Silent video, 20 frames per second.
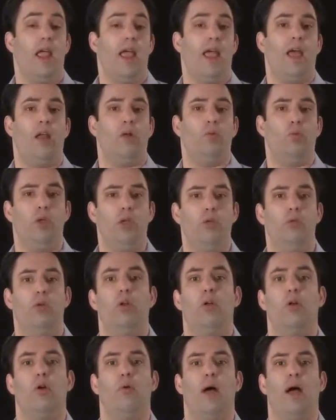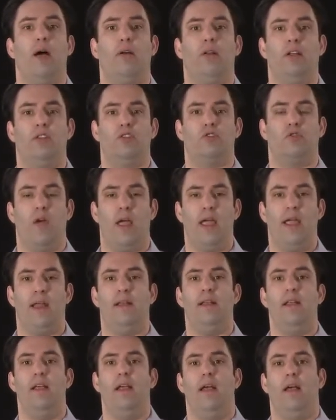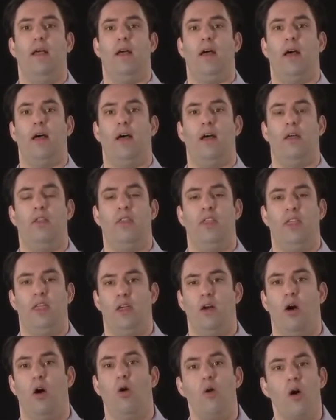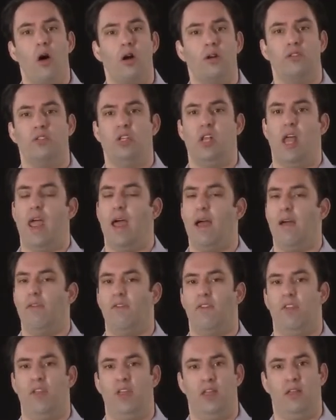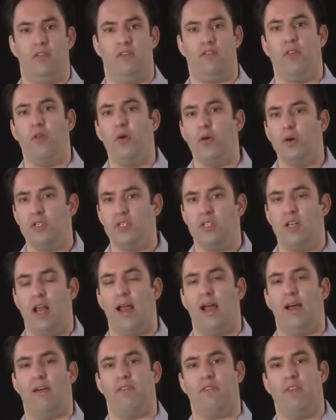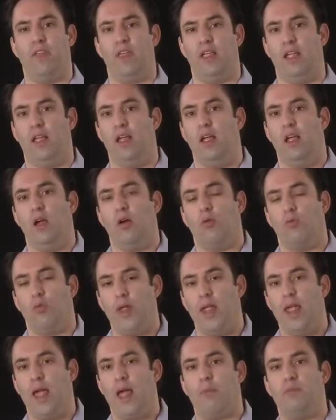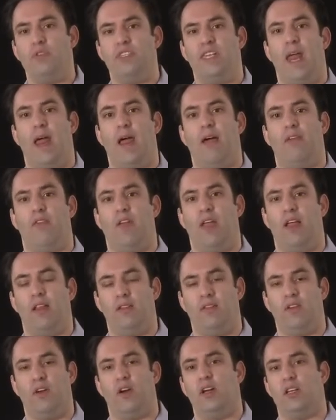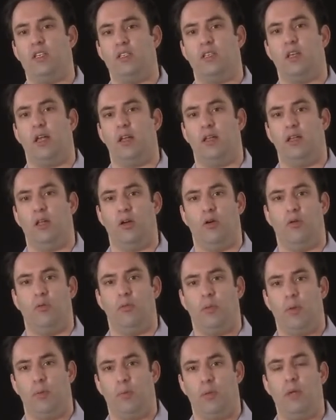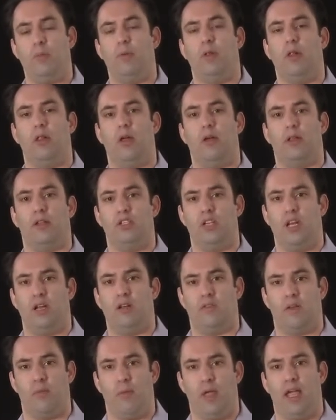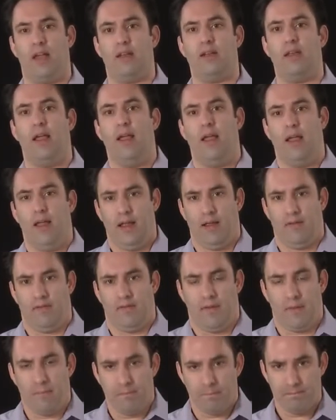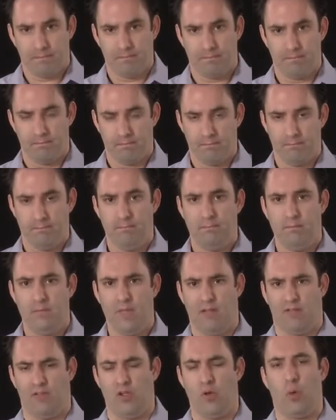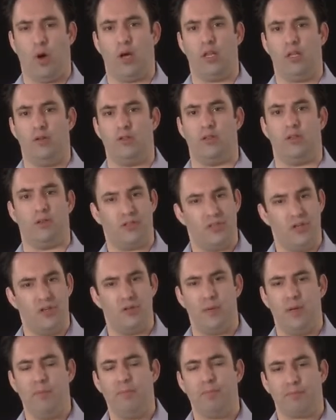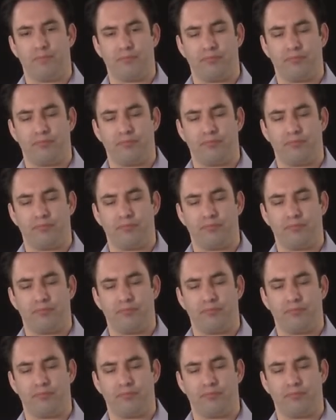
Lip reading: and we will go out and train the OR staff, the floor staff, the rehab staff, and the various people along the chain of command. If you want to use a, if